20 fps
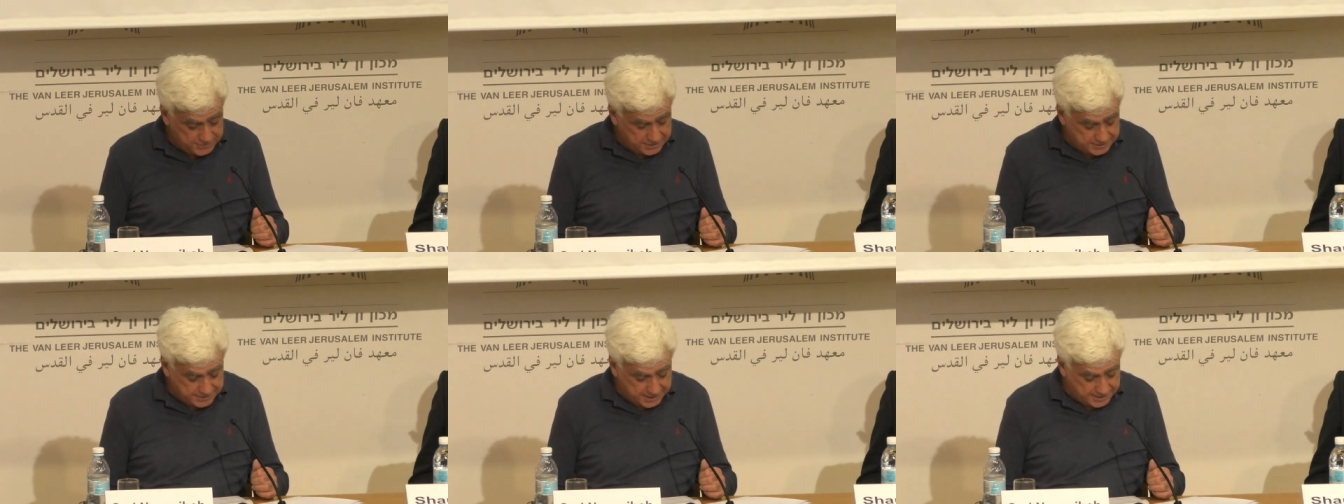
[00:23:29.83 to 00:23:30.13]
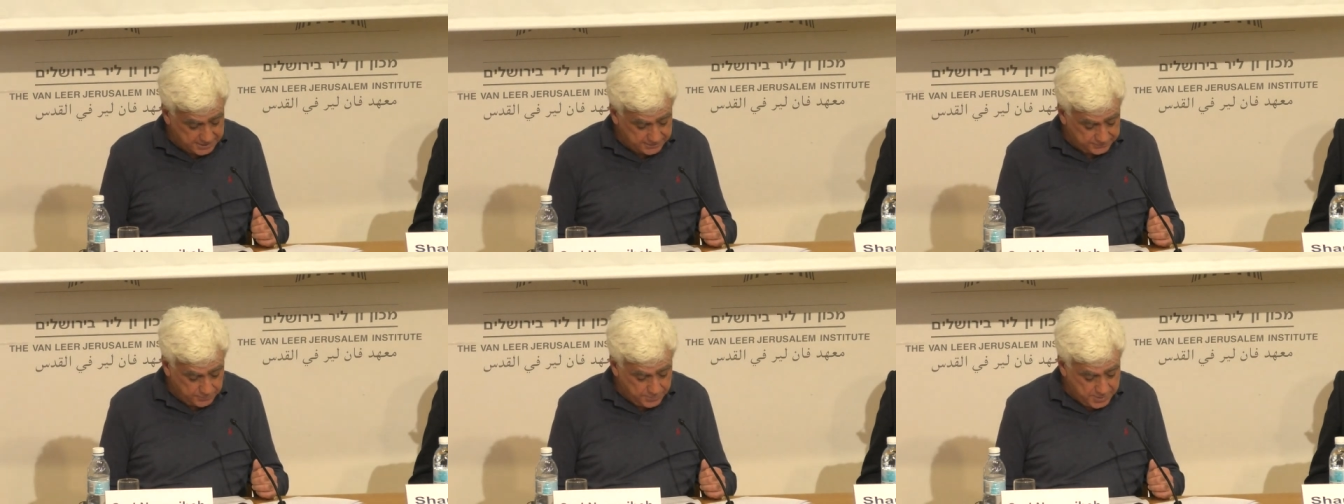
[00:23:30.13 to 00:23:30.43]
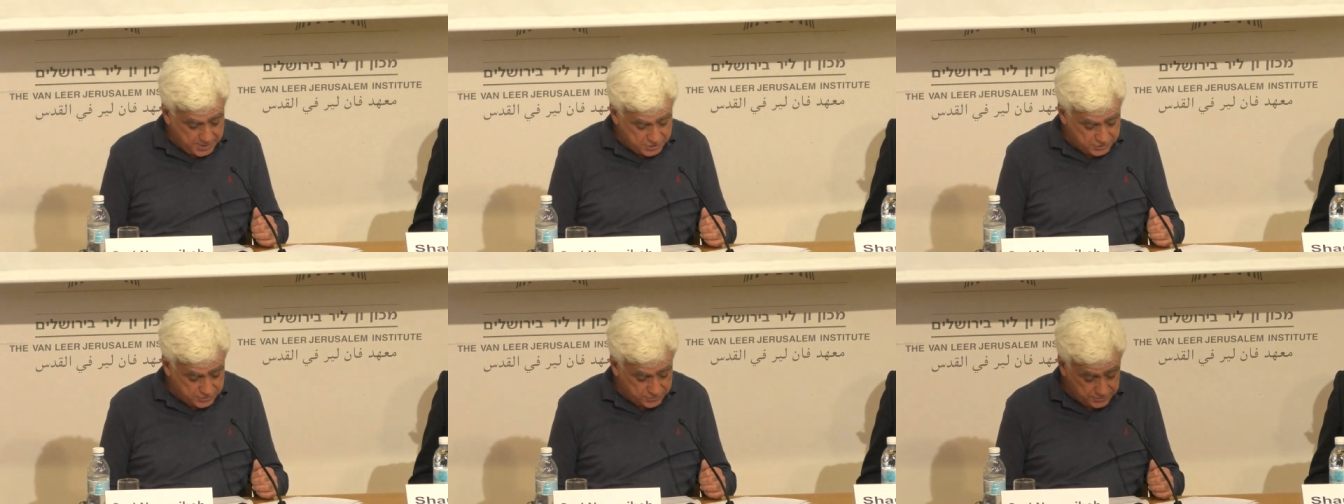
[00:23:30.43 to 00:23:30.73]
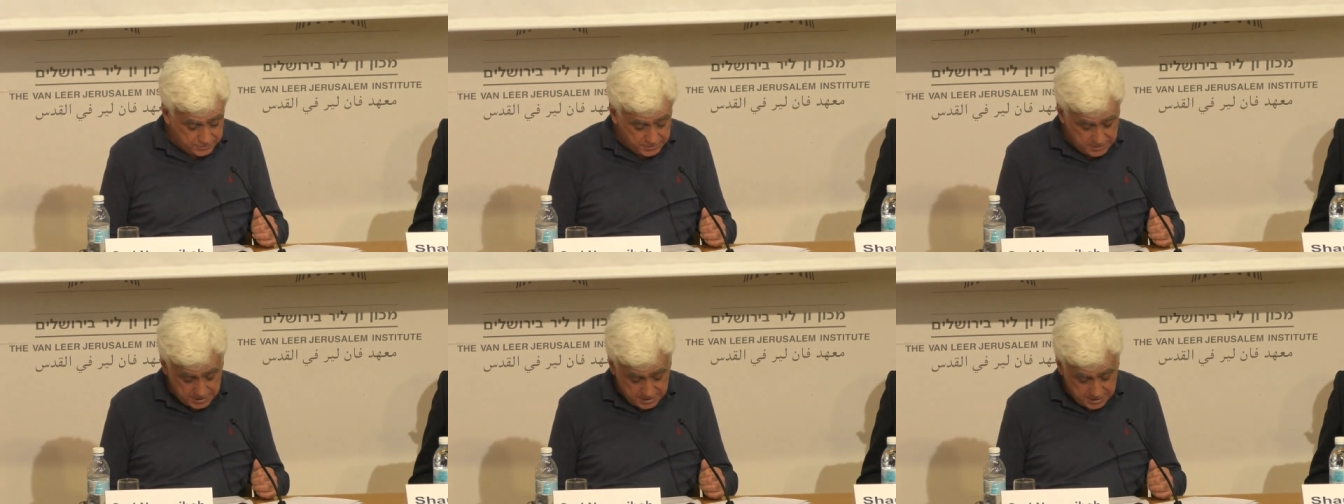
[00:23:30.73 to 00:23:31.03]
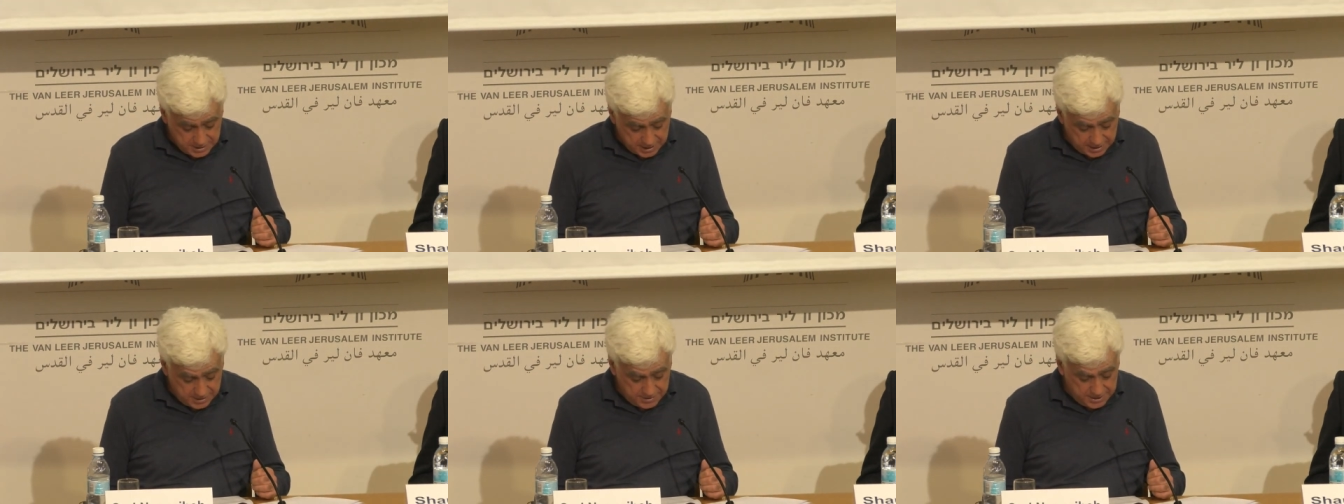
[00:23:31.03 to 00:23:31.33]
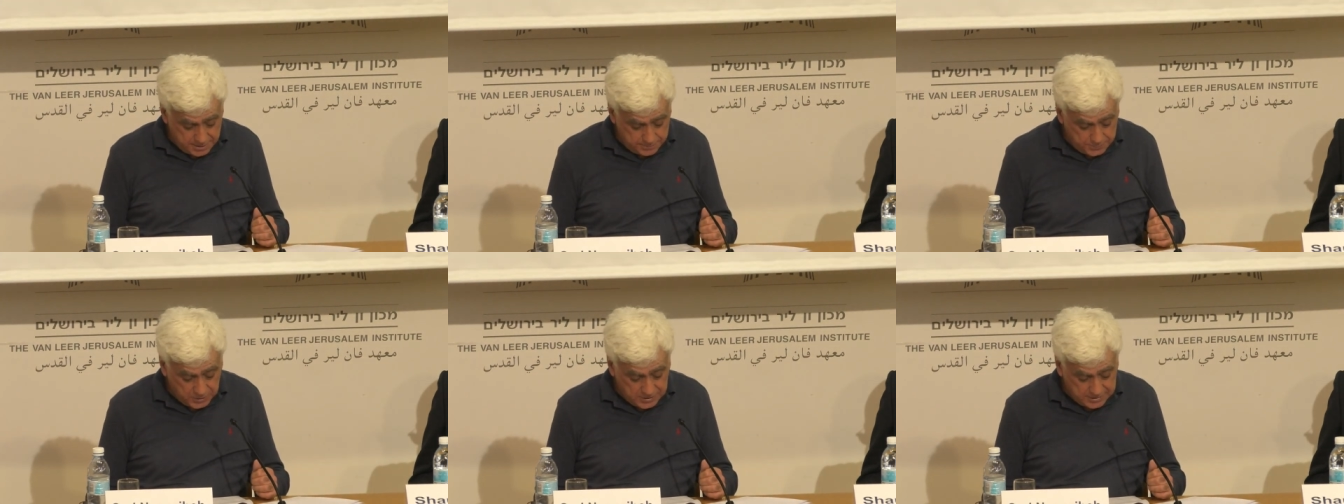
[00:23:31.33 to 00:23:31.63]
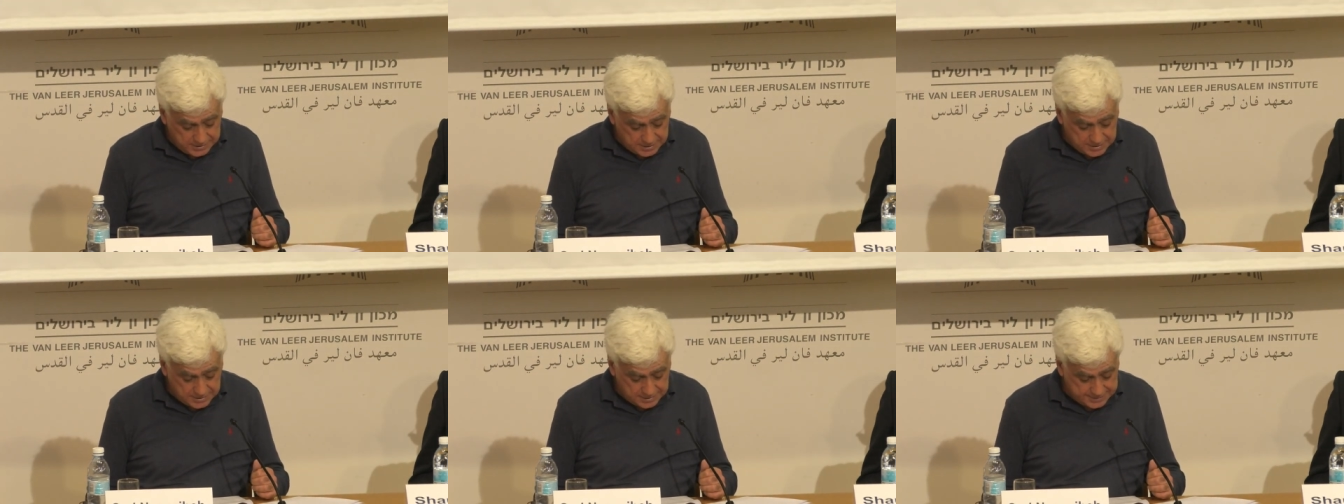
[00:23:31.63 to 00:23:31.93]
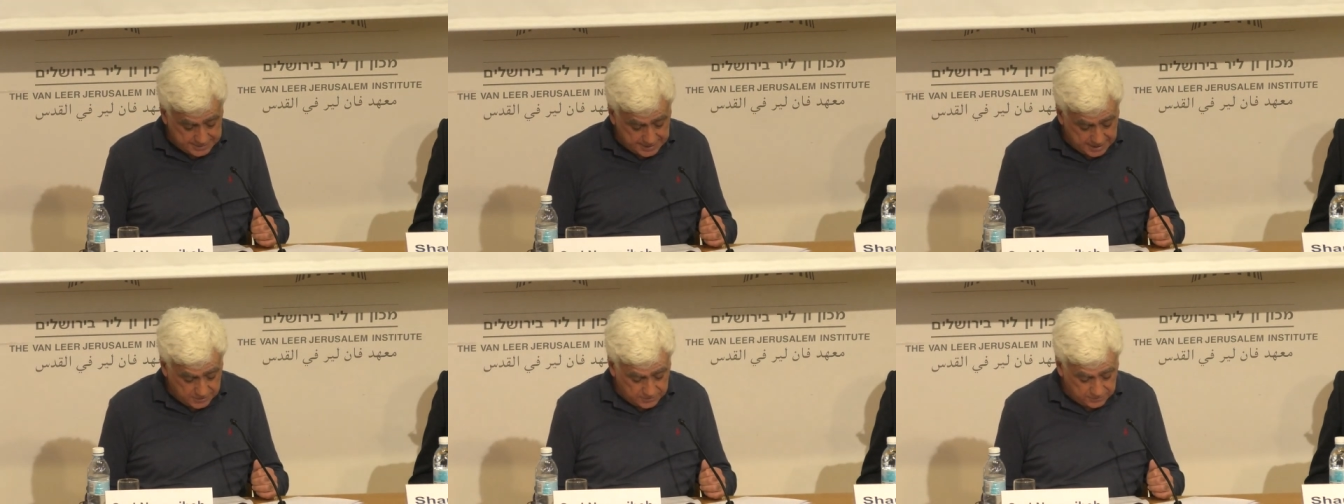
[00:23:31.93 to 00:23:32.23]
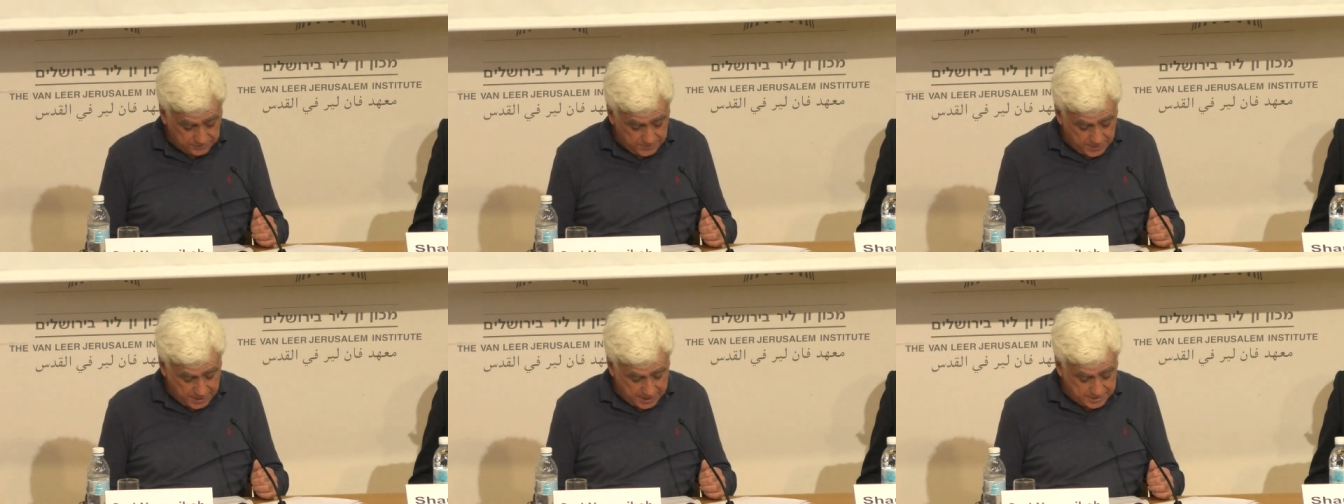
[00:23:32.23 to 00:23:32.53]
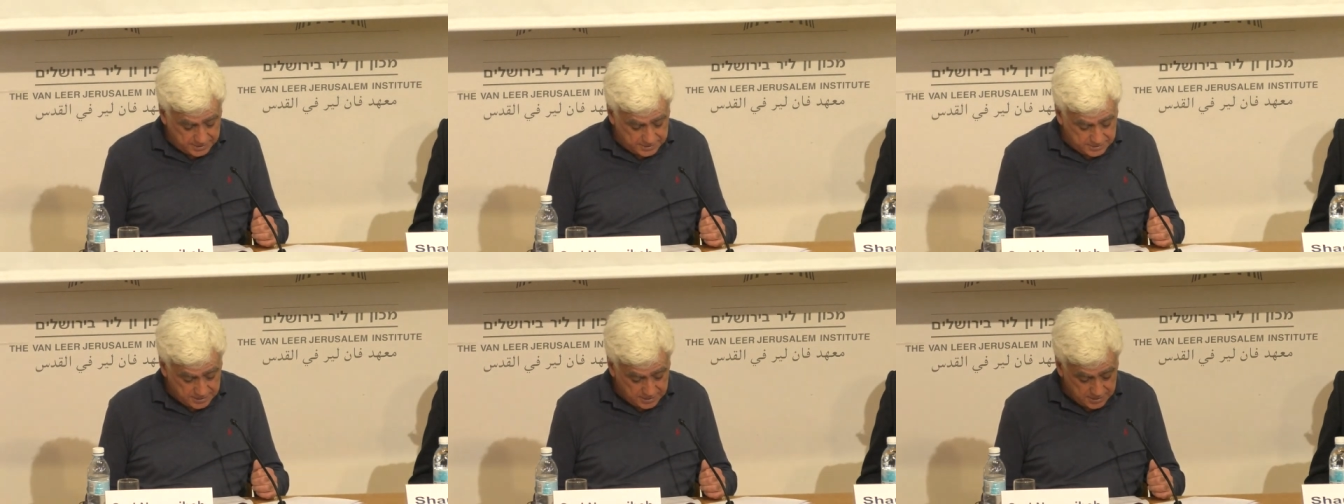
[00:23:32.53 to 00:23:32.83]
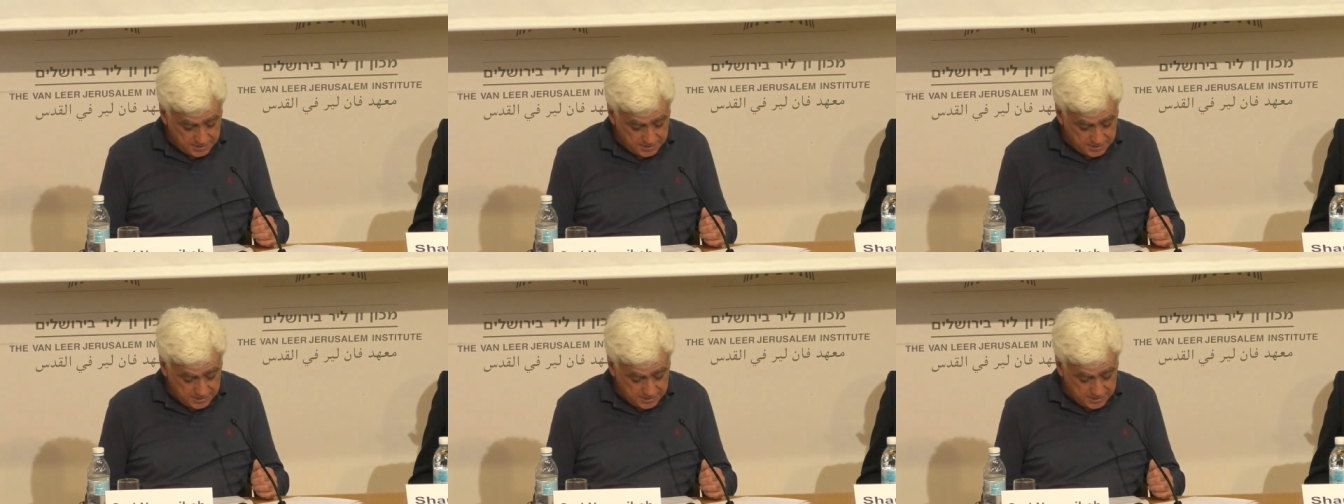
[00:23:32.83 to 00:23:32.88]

a transformation in their political state of mind,